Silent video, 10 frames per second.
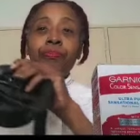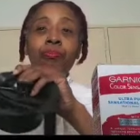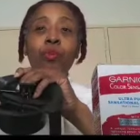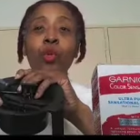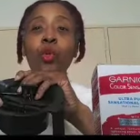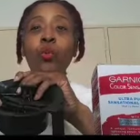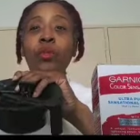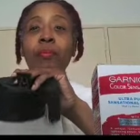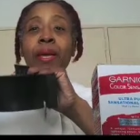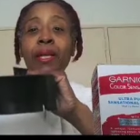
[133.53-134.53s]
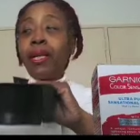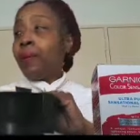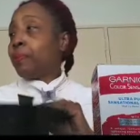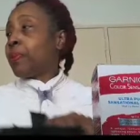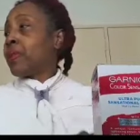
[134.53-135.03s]
bowl with my
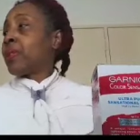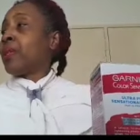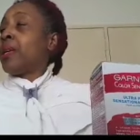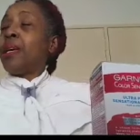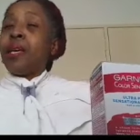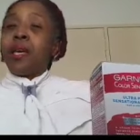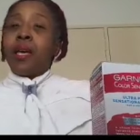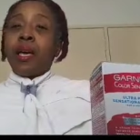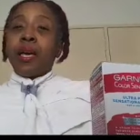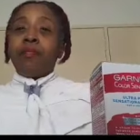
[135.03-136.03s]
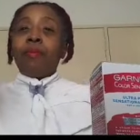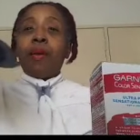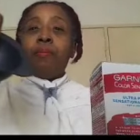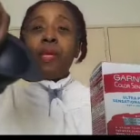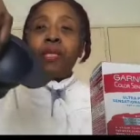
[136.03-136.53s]
clips. I have
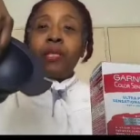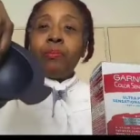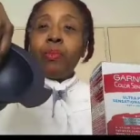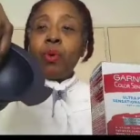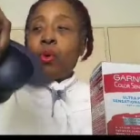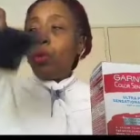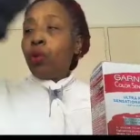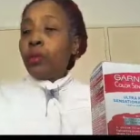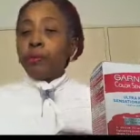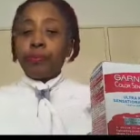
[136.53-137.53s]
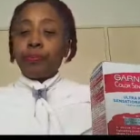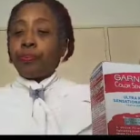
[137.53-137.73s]
my mixing bowl.